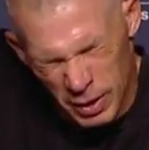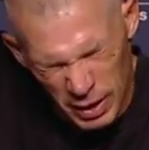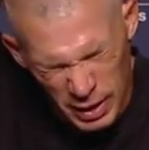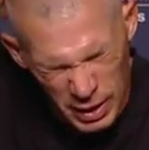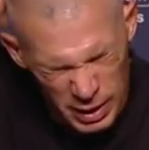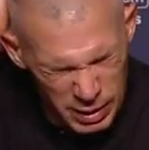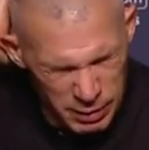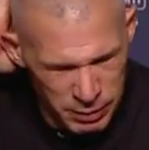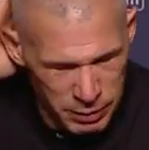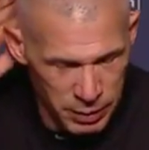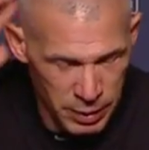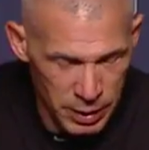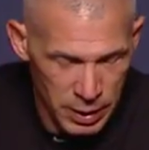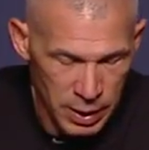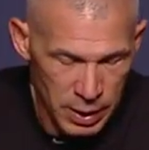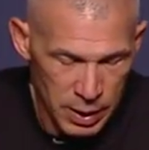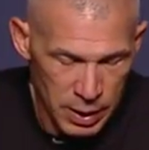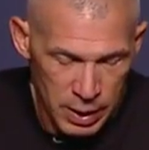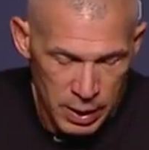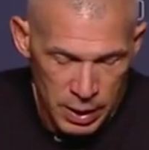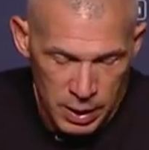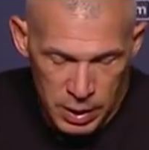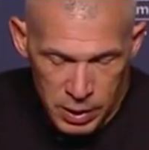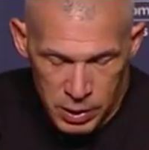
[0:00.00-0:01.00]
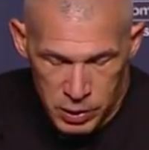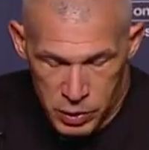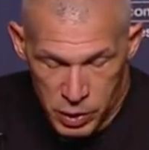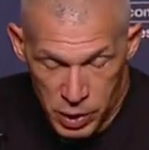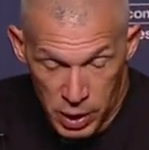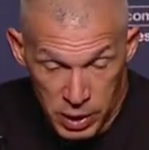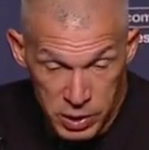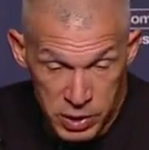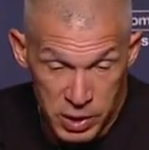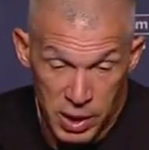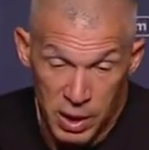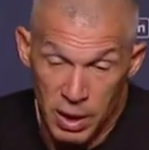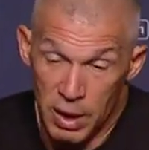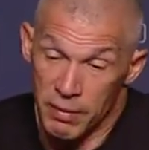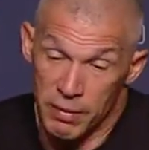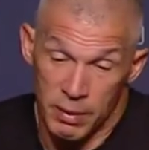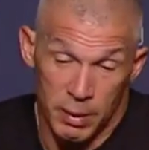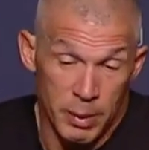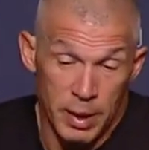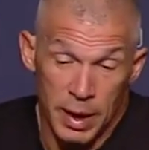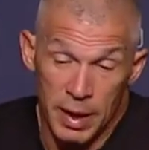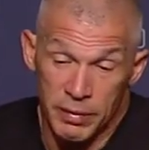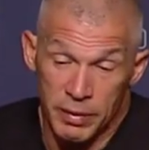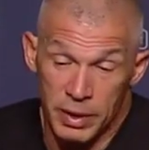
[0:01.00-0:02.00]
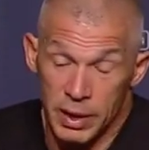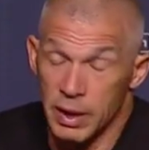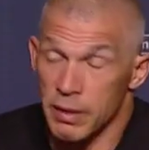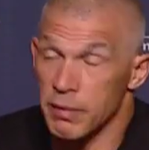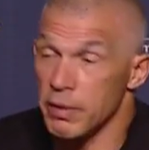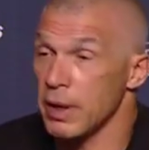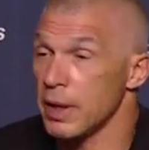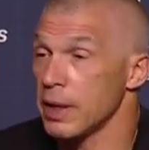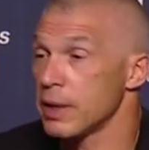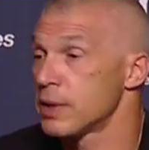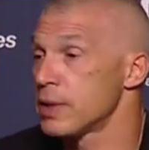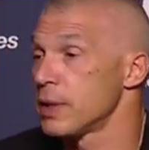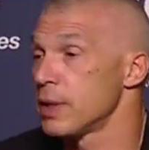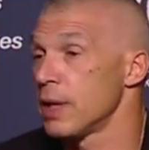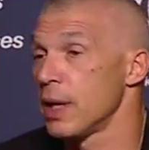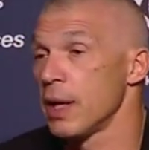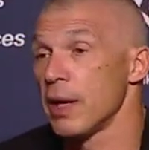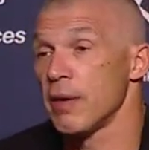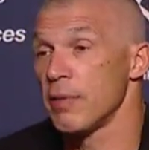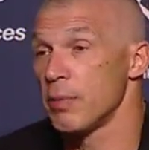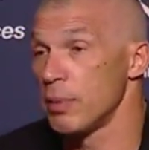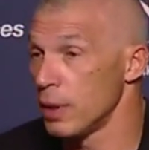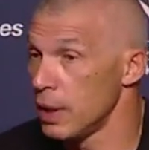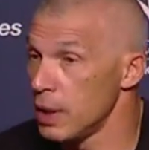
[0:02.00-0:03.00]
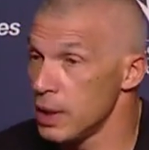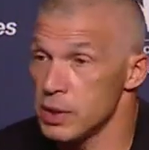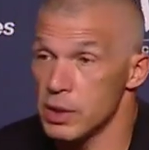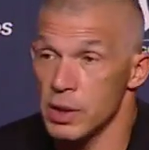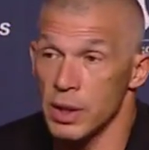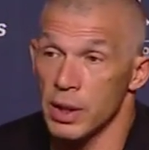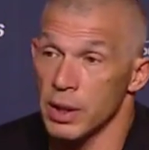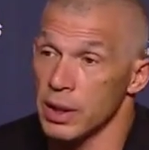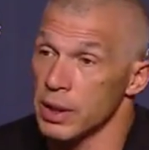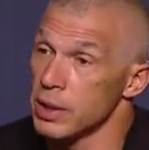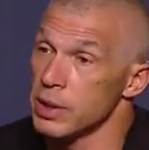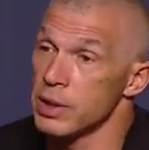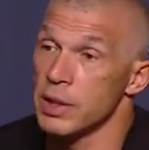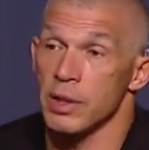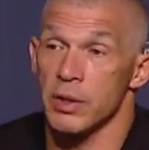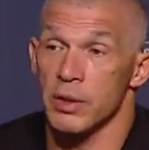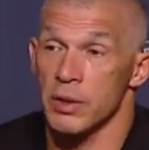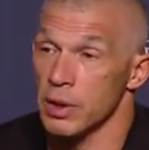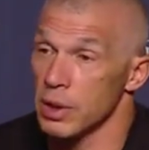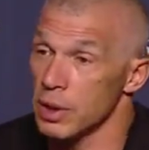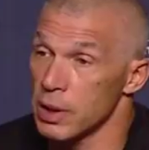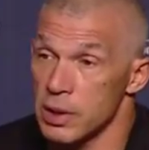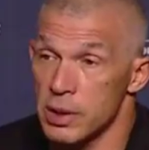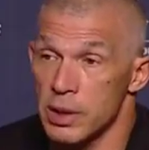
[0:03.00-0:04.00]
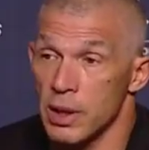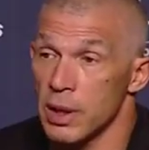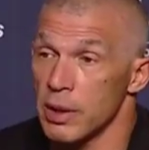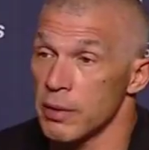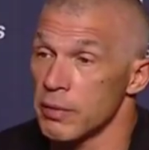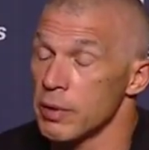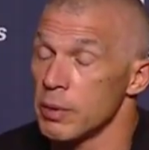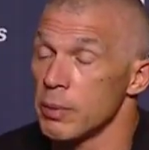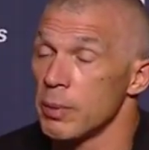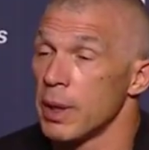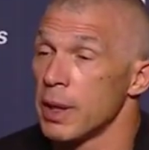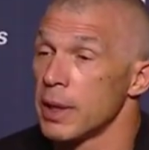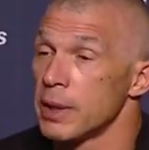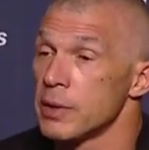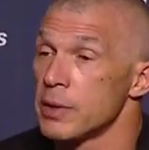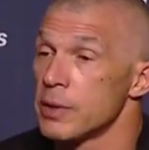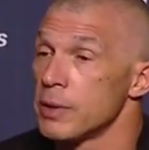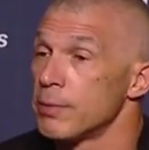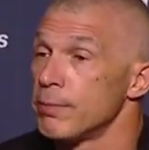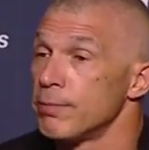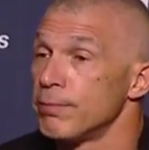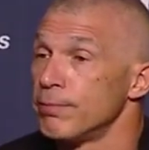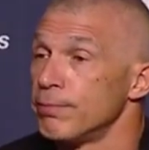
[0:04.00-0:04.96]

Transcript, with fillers: to give Judge a day off. I'm going to have to give Hicks a day off, but he's going to continue to get a ton of at bats.